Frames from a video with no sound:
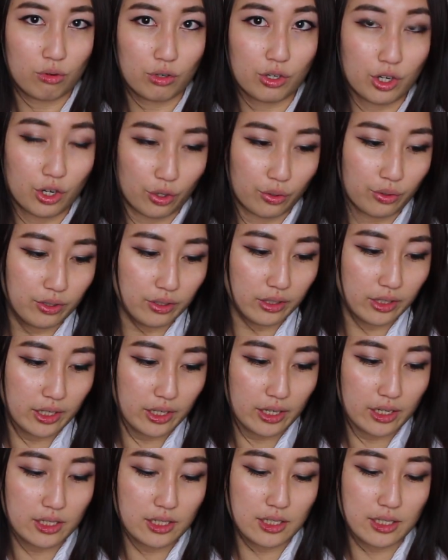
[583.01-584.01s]

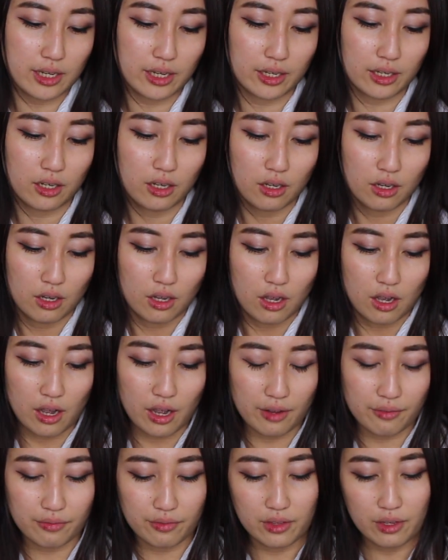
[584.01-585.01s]
currently is that
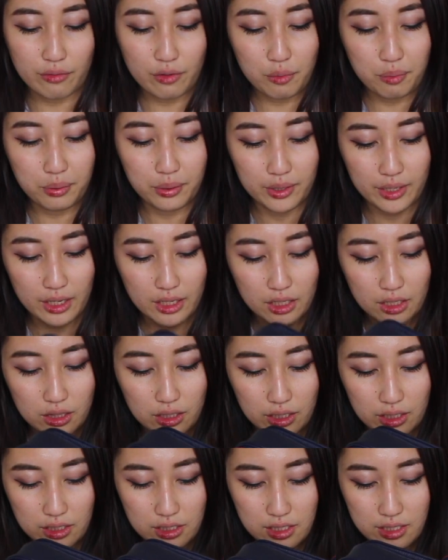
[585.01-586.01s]
I've never put
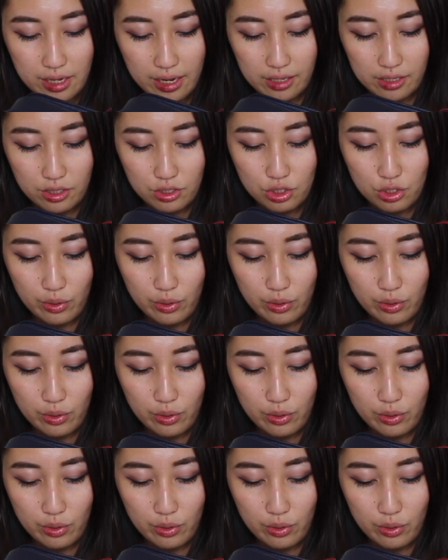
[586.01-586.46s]
anything inside it,